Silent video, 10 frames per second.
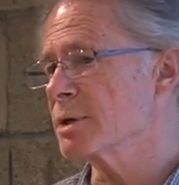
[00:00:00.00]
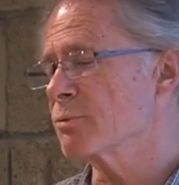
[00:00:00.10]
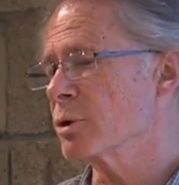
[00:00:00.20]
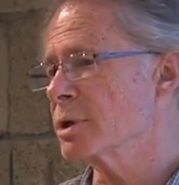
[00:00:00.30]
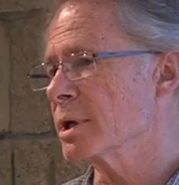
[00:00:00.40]

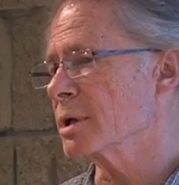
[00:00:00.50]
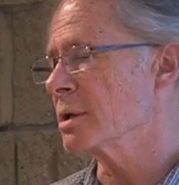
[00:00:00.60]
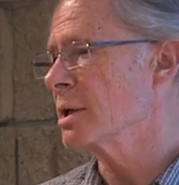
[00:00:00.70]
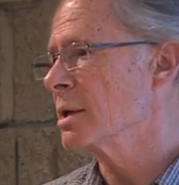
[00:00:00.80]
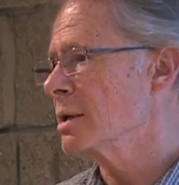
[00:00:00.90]
avoid that
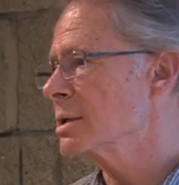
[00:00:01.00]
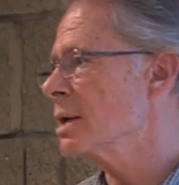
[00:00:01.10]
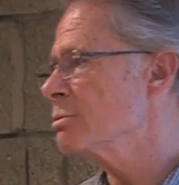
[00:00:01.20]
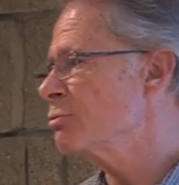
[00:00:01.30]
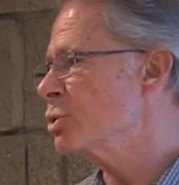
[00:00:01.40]

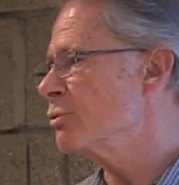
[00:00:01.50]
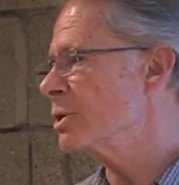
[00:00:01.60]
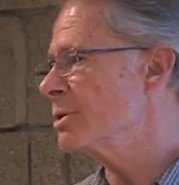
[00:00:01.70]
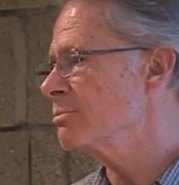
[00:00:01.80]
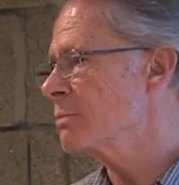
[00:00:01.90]
type of
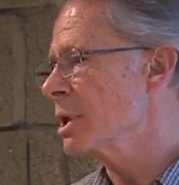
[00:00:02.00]
movie.